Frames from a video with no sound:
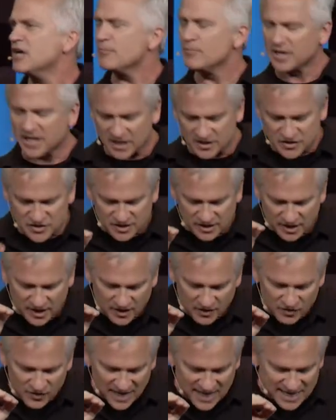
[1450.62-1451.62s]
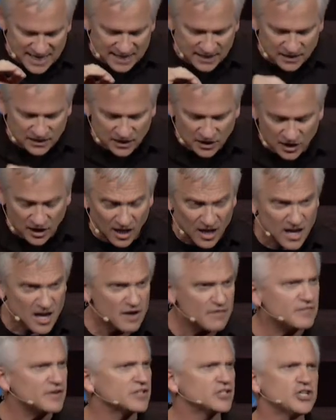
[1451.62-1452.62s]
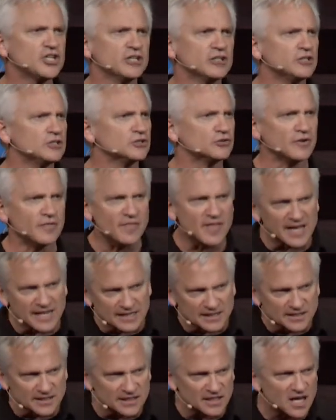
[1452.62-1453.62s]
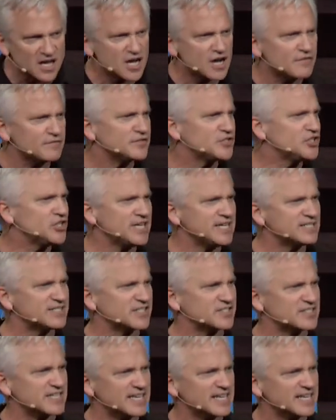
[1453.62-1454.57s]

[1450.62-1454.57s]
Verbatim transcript: because they love children. They love Jesus.